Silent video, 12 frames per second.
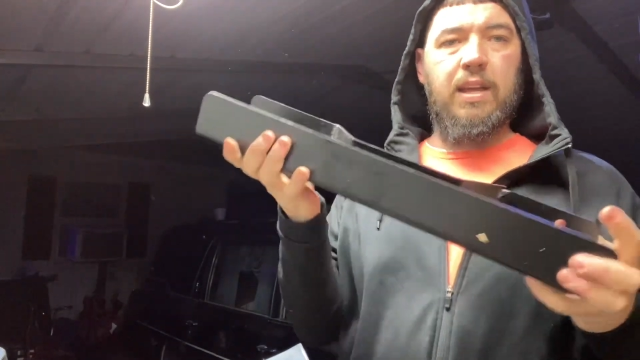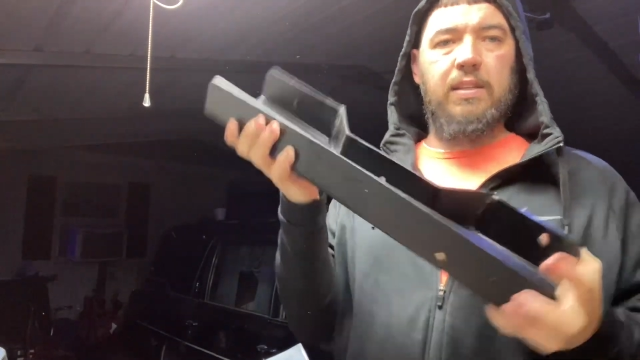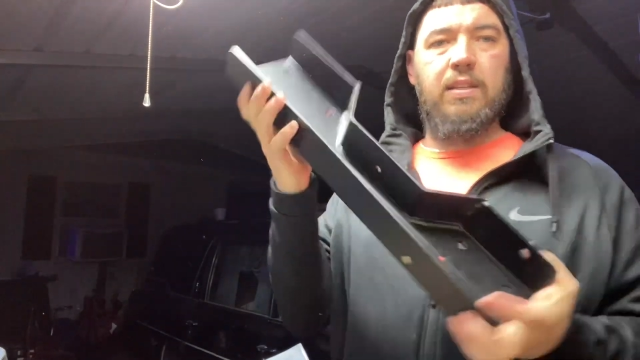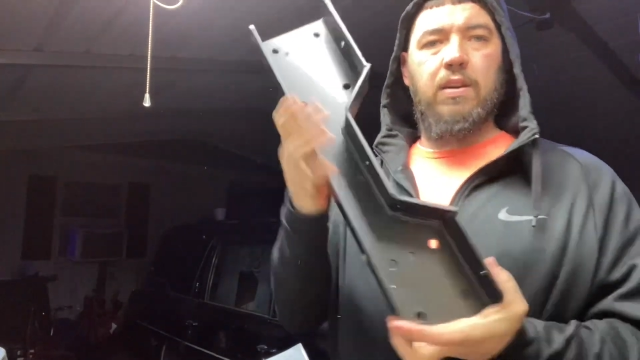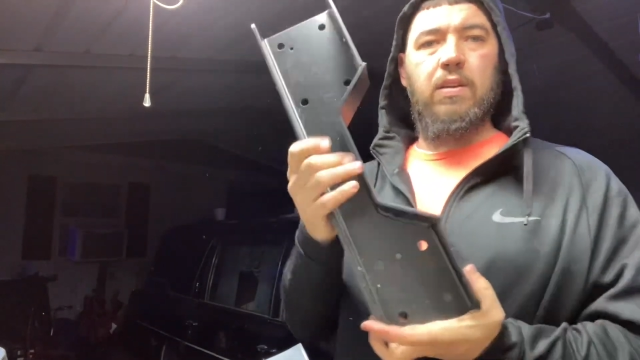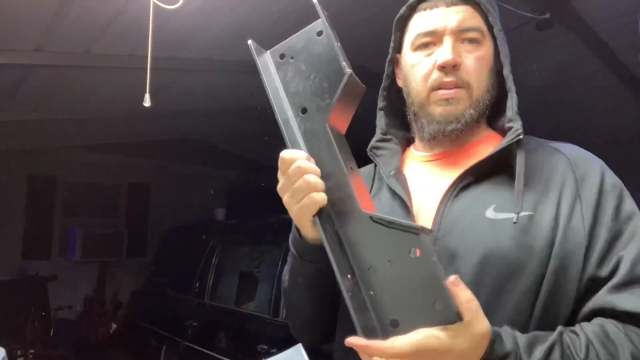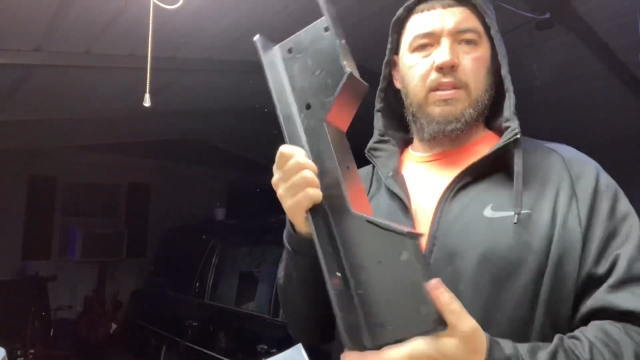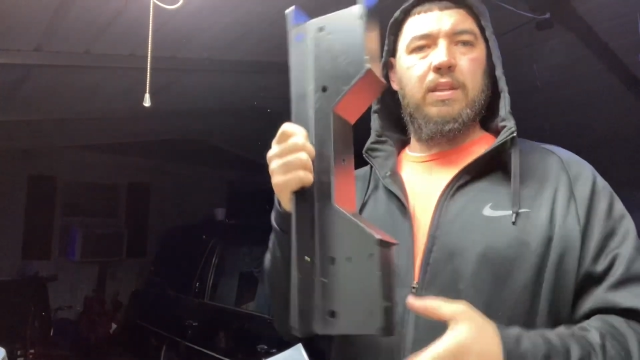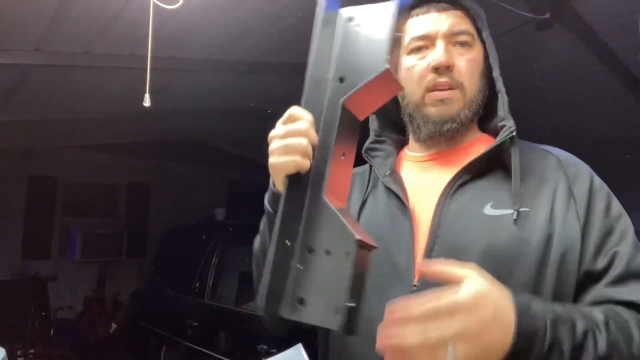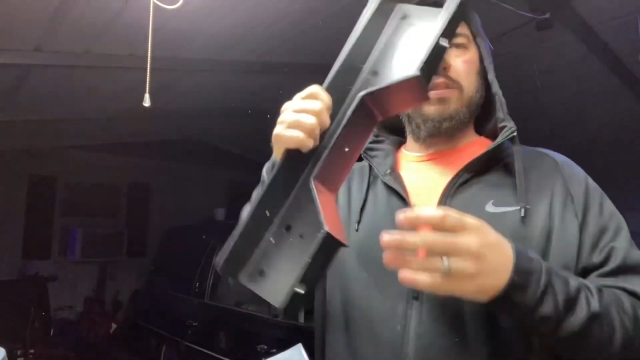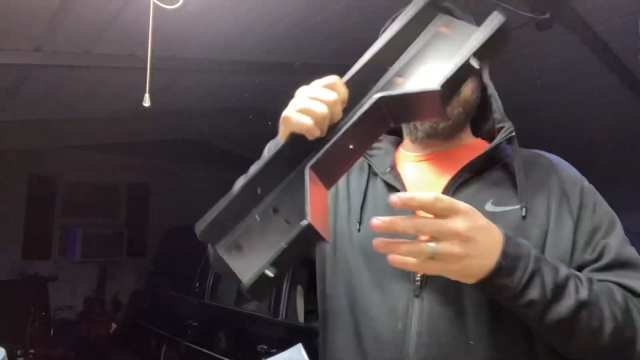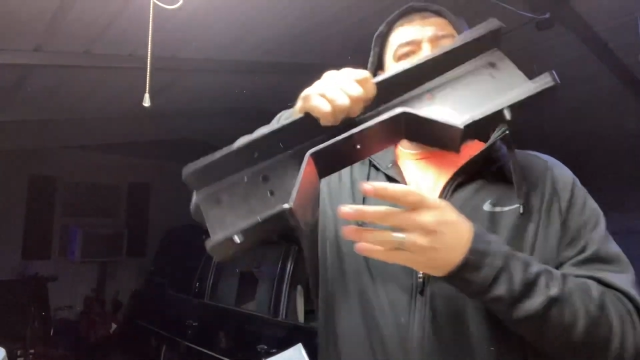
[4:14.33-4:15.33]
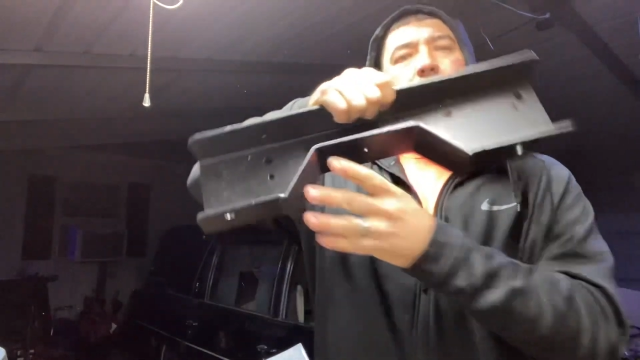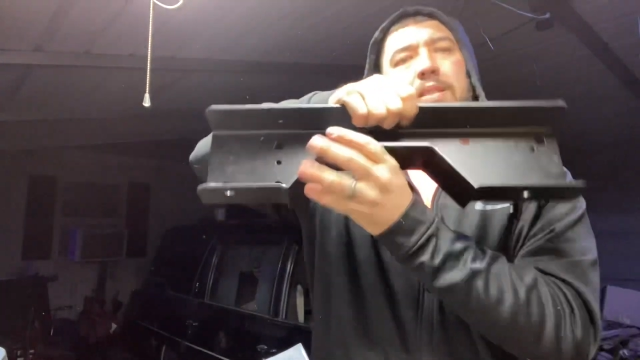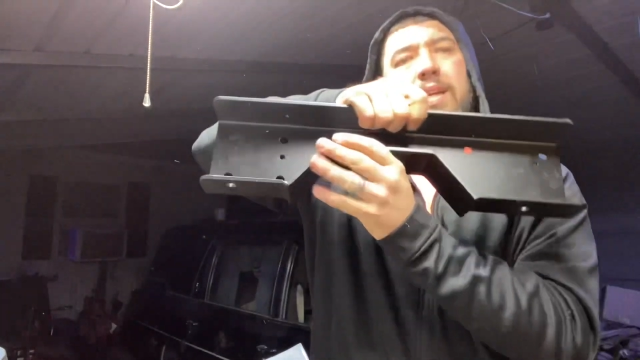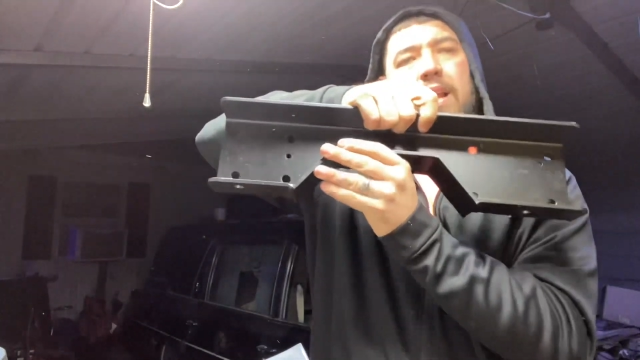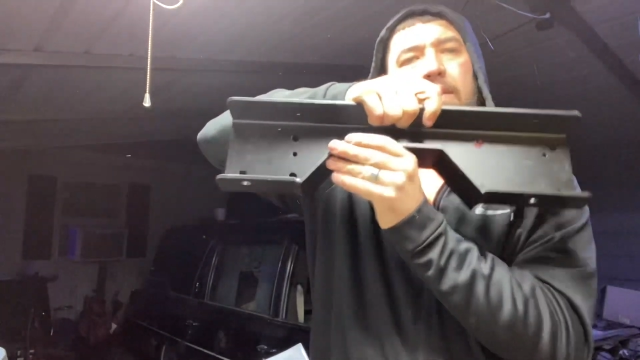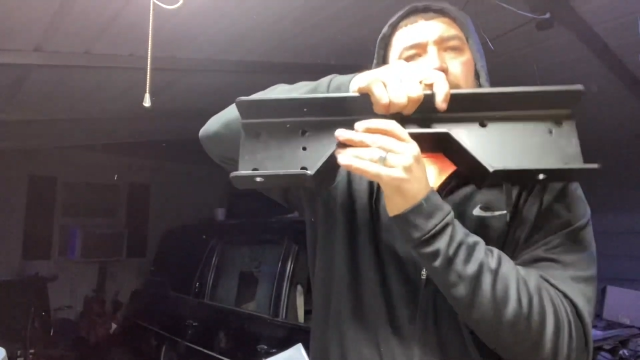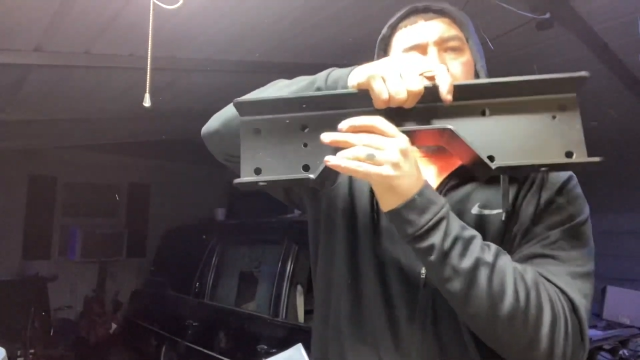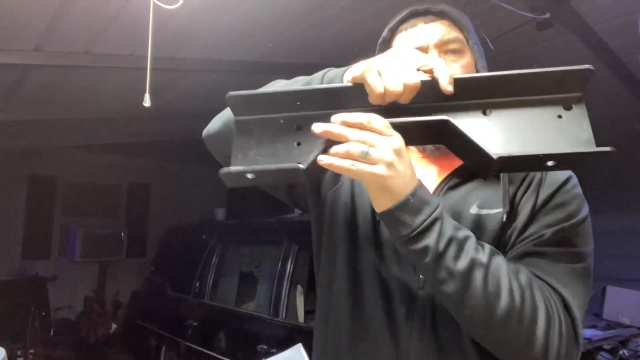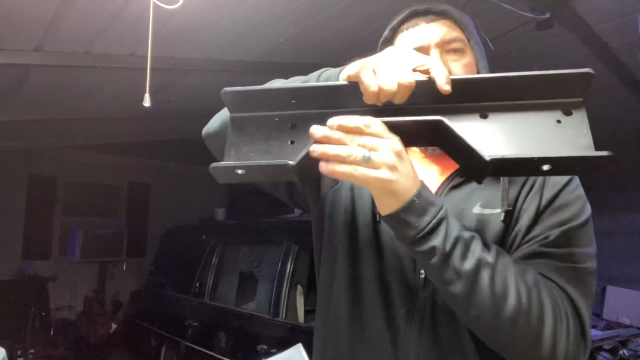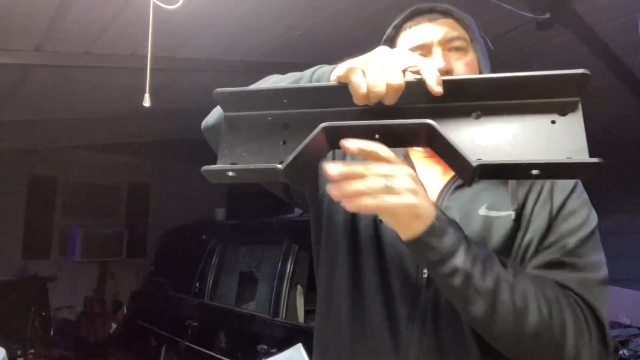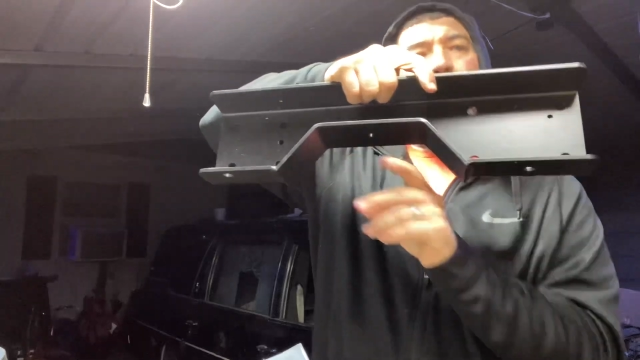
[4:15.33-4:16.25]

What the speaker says: So this goes up on the side of the frame.